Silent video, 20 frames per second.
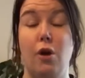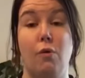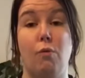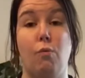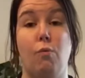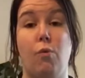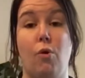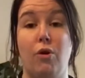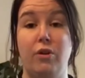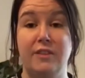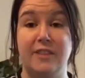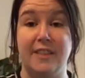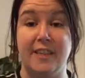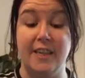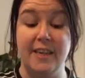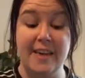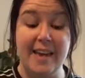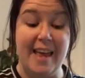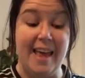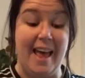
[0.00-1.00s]

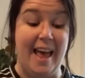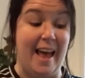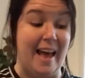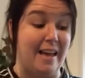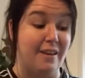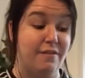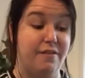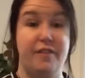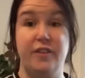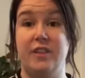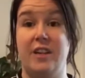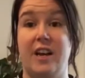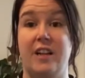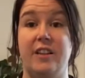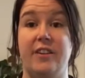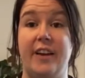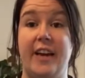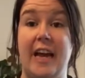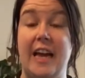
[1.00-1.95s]
water and food colouring,